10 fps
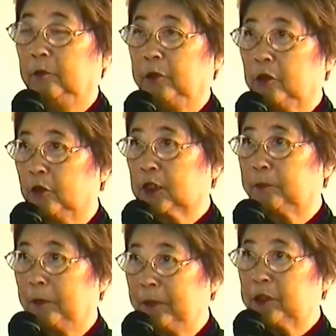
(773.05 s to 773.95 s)
because
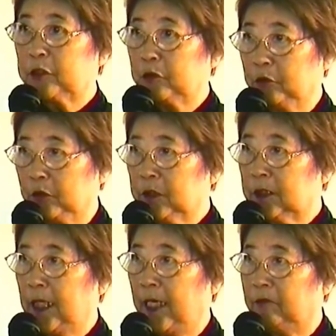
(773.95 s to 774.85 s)
public schools
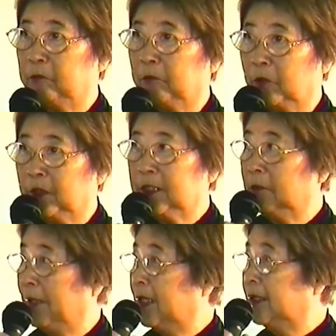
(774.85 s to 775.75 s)
have more
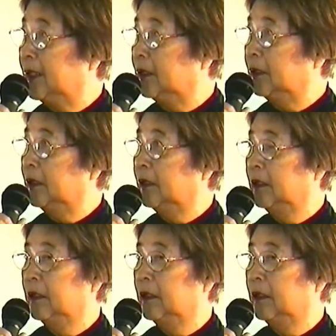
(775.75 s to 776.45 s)
demanding